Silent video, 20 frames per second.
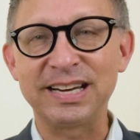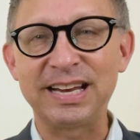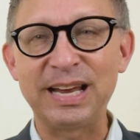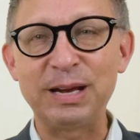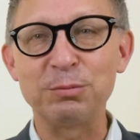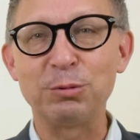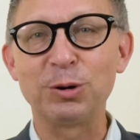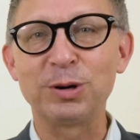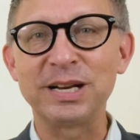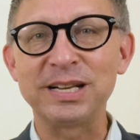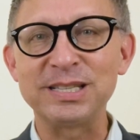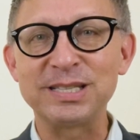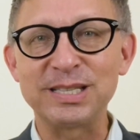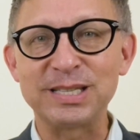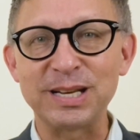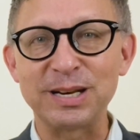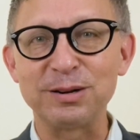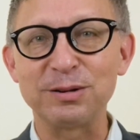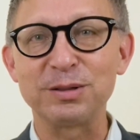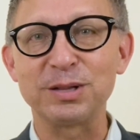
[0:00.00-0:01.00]
he will
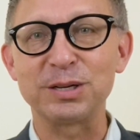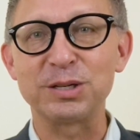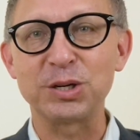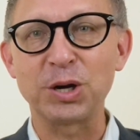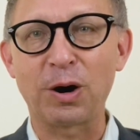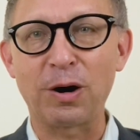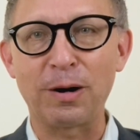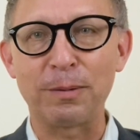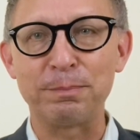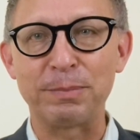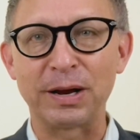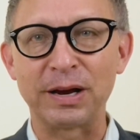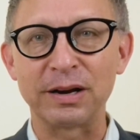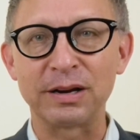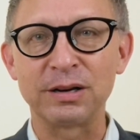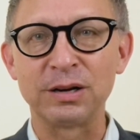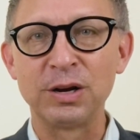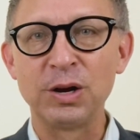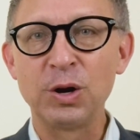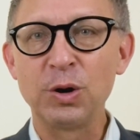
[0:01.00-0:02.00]
consider the topic.